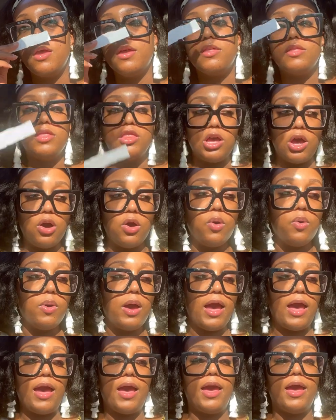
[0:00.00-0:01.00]
though
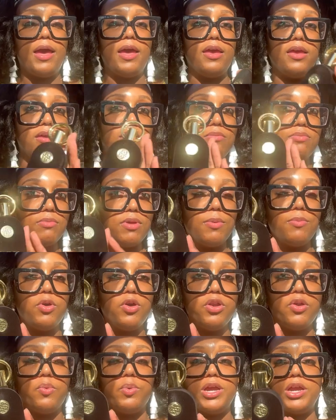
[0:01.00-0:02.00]
I am
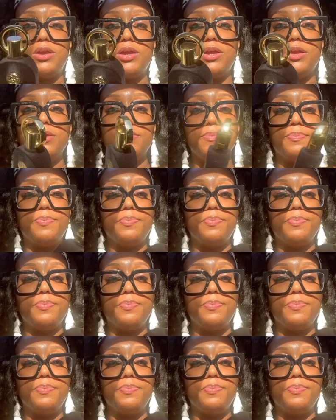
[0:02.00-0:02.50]
gonna wear it.